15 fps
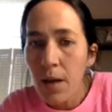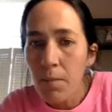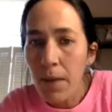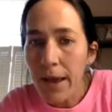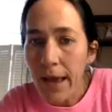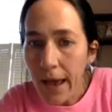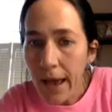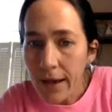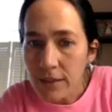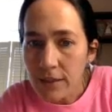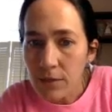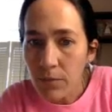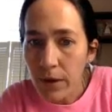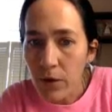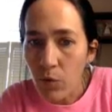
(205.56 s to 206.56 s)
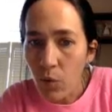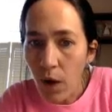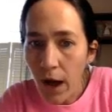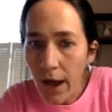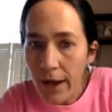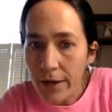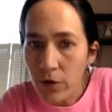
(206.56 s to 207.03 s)
my x and my
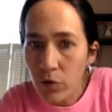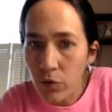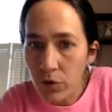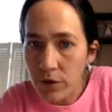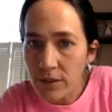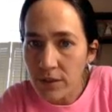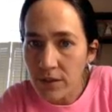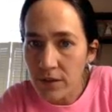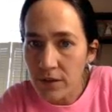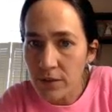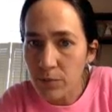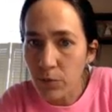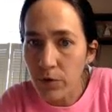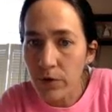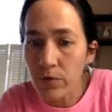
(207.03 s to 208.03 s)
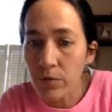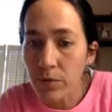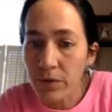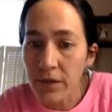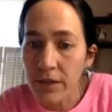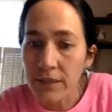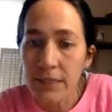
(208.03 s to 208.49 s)
y coordinates at this point would be
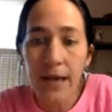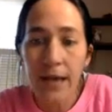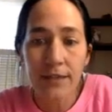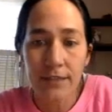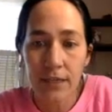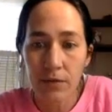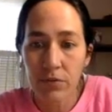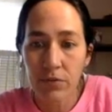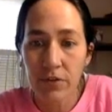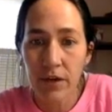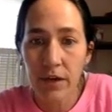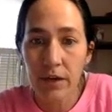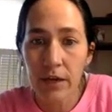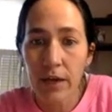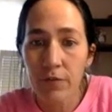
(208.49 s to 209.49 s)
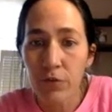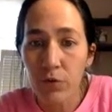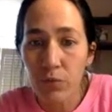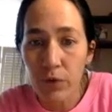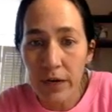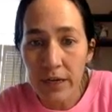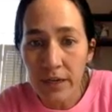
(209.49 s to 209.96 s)
the exact same thing. If the
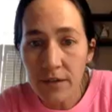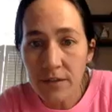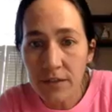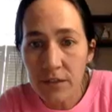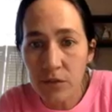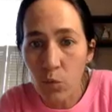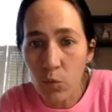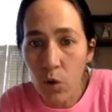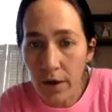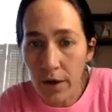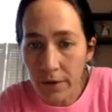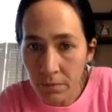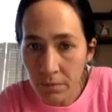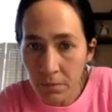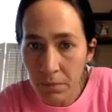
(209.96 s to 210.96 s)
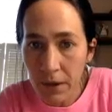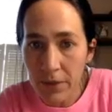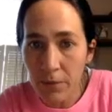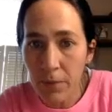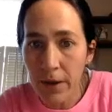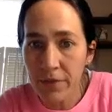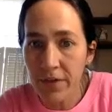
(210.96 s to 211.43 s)
radius is 1 by
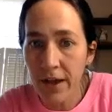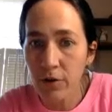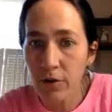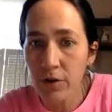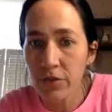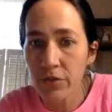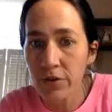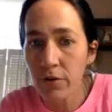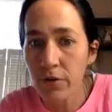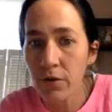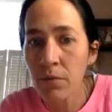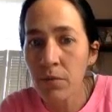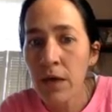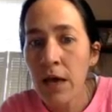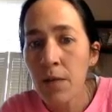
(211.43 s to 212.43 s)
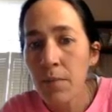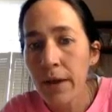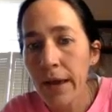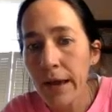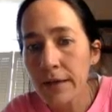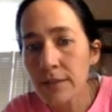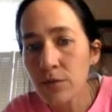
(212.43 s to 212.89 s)
the Pythagorean theorem, my
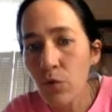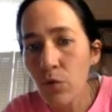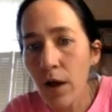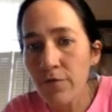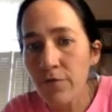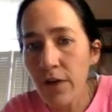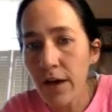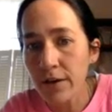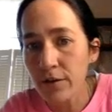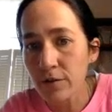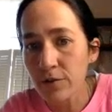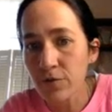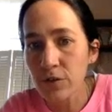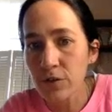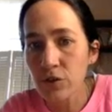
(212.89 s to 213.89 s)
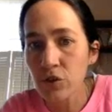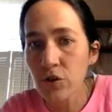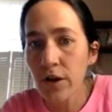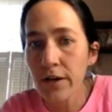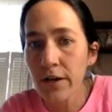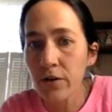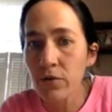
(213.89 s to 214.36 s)
x and y values for this
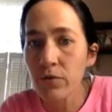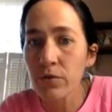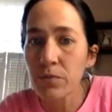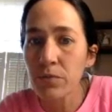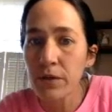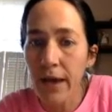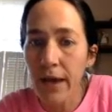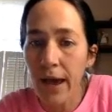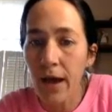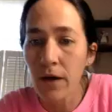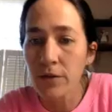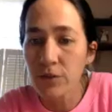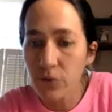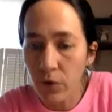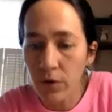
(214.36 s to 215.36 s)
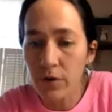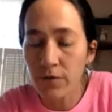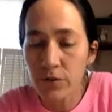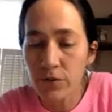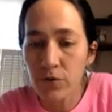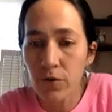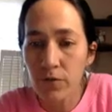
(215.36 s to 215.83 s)
triangle would be square root
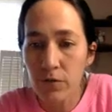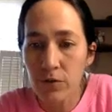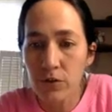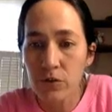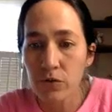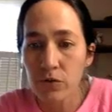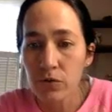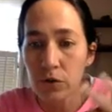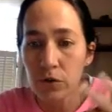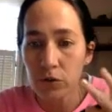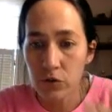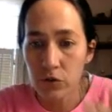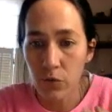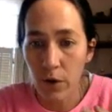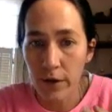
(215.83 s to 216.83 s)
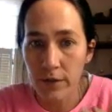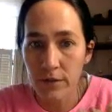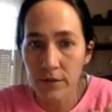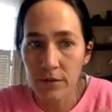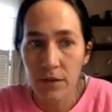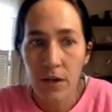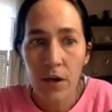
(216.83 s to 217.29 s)
of 2 over 2
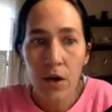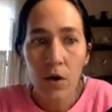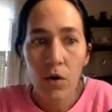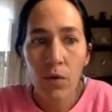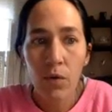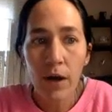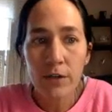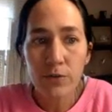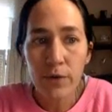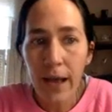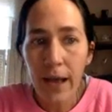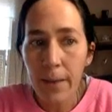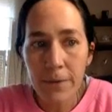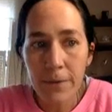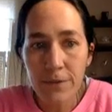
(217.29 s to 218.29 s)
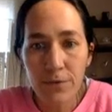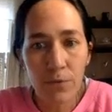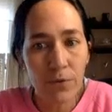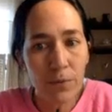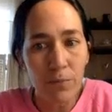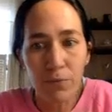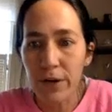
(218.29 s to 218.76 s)
twice. Well, watch what happens when
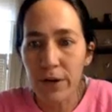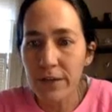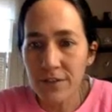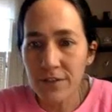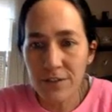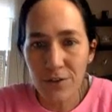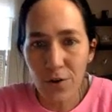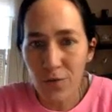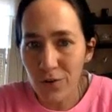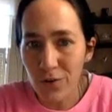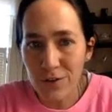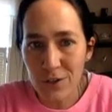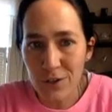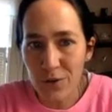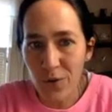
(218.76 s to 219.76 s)
we bring this over into